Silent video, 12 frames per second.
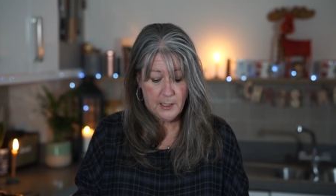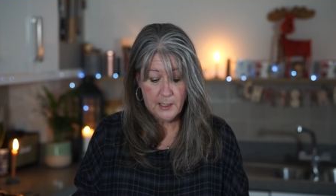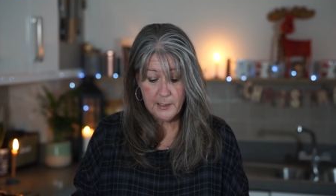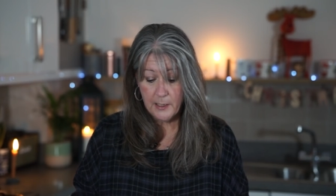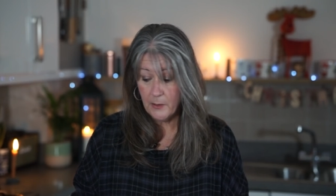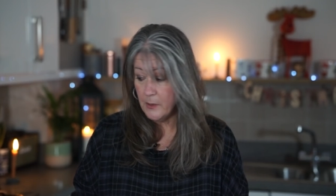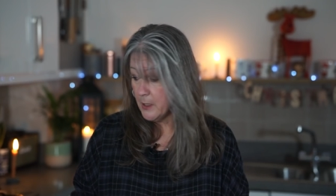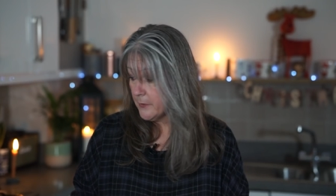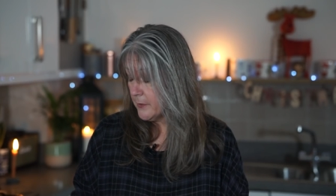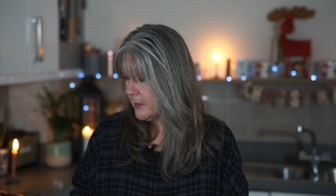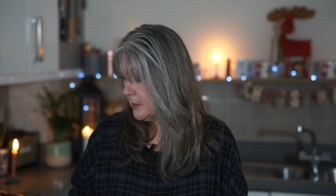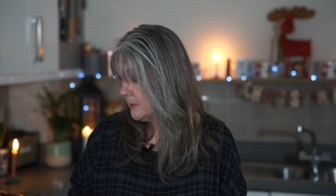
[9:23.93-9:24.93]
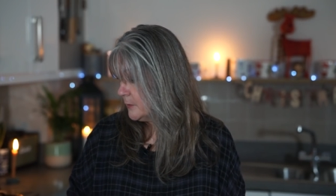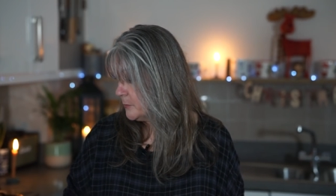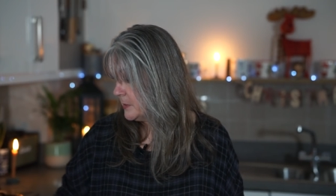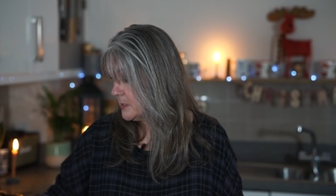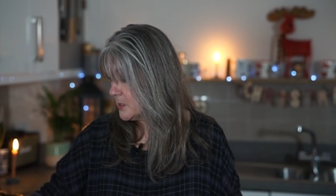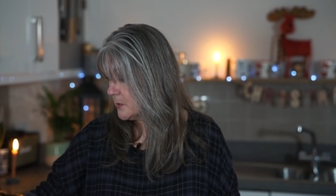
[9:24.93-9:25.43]
And the only other thing
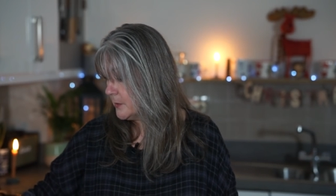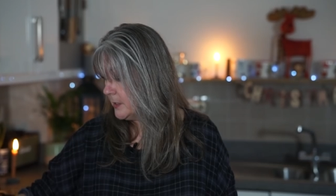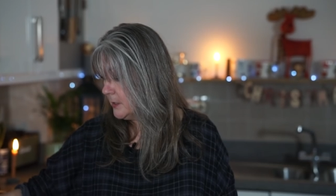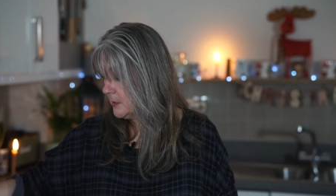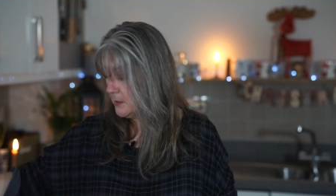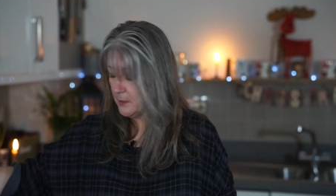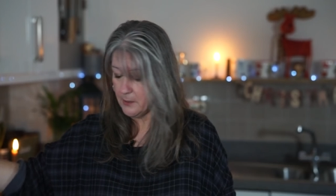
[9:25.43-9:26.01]
I've been doing,